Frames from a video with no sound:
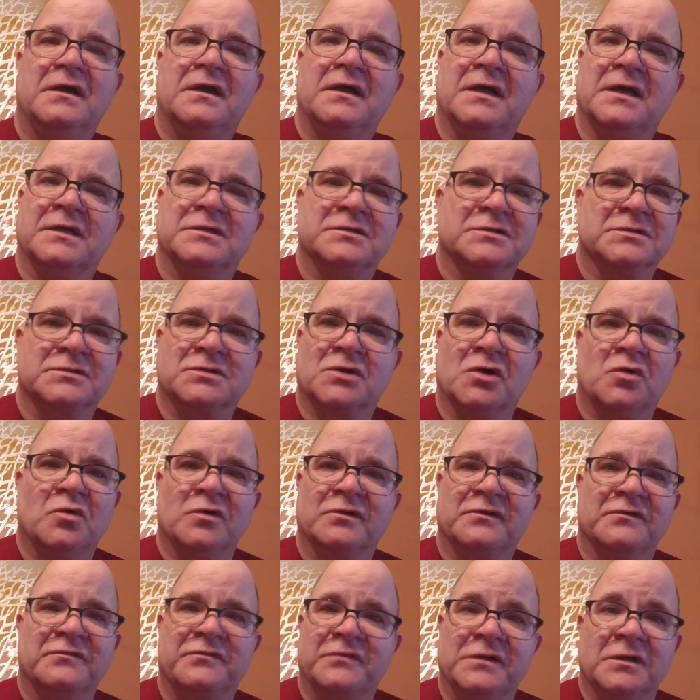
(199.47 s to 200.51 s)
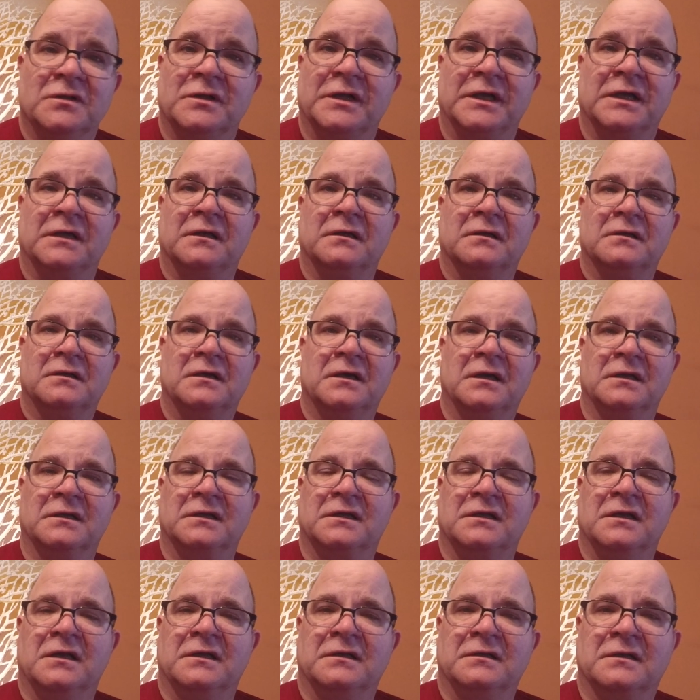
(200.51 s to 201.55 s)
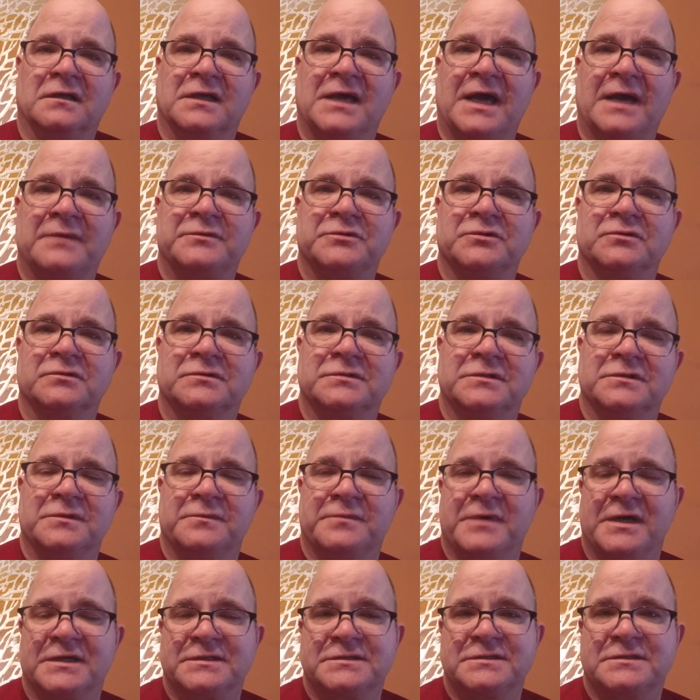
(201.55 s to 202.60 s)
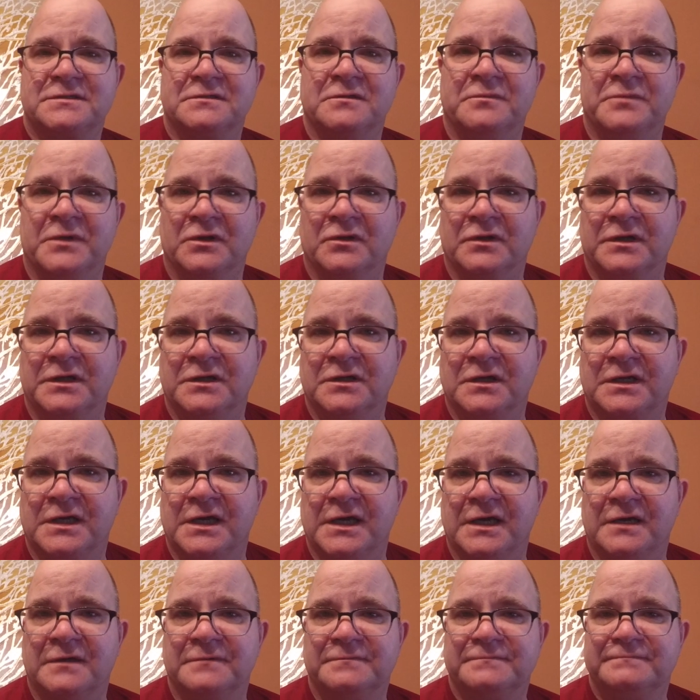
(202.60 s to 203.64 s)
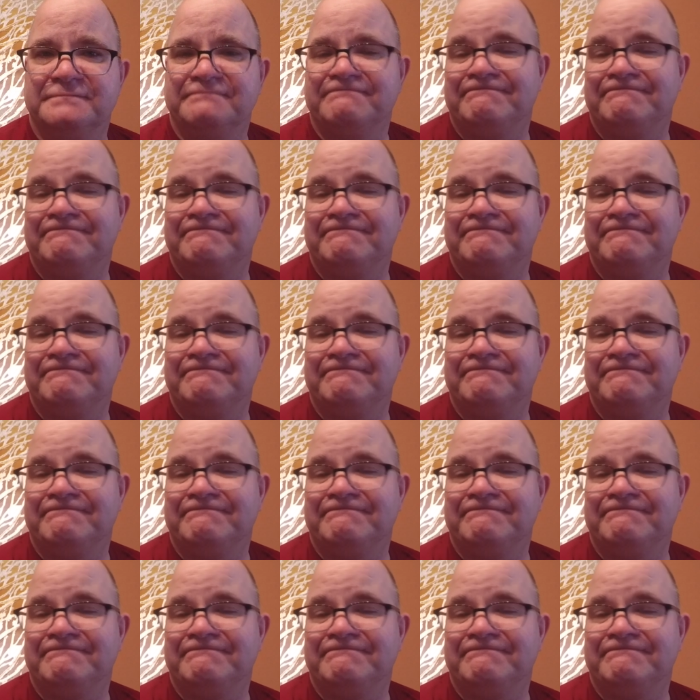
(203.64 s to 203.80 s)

and just go with the feeling and, and capture to the best ability you can.